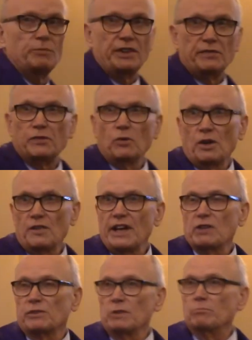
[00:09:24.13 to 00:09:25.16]
before
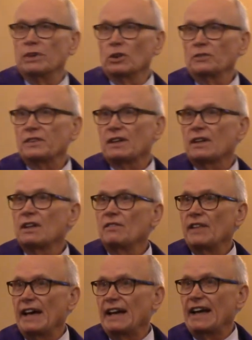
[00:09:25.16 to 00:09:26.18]
they rebuilt
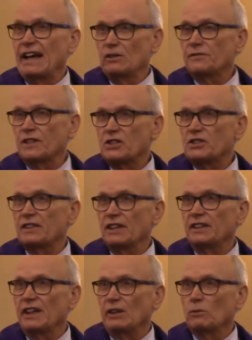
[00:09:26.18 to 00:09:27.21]
that edifice
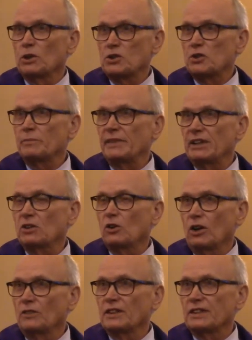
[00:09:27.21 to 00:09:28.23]
that they worshiped in
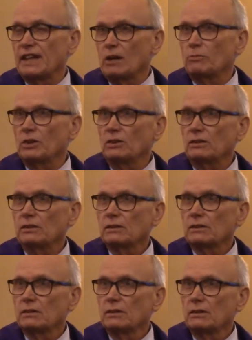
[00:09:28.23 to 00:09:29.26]
called the temple?
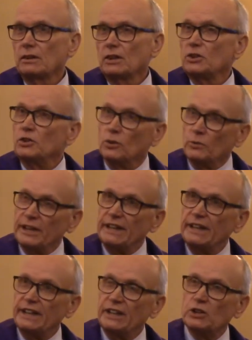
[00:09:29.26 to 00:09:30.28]
Do
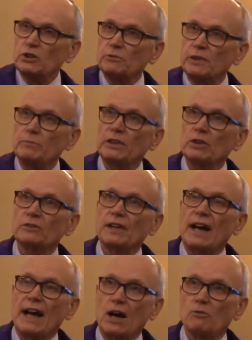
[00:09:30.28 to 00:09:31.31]
we need to rebuild
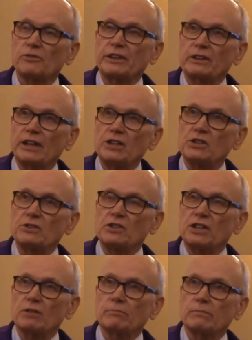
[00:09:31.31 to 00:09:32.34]
our
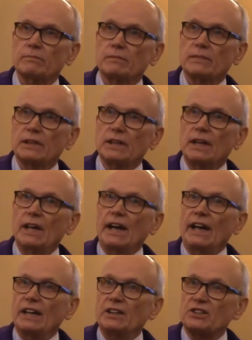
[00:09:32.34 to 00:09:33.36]
relationship?
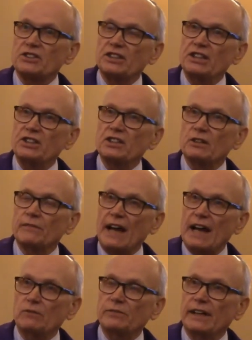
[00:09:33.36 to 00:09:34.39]
And the season of
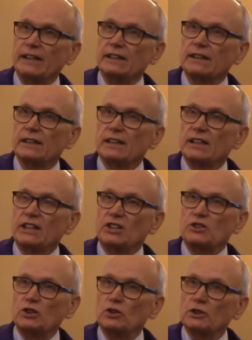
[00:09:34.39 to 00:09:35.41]
Advent
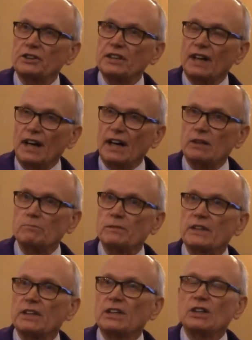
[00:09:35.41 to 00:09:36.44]
is a good time
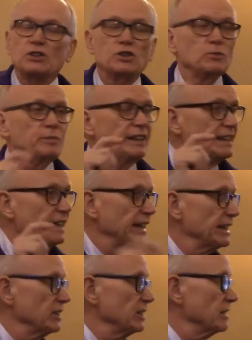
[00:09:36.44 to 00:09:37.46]
to
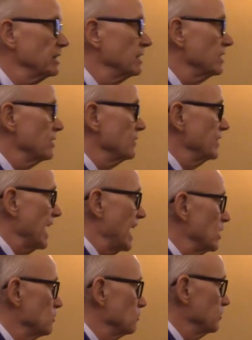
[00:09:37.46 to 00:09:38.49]
begin that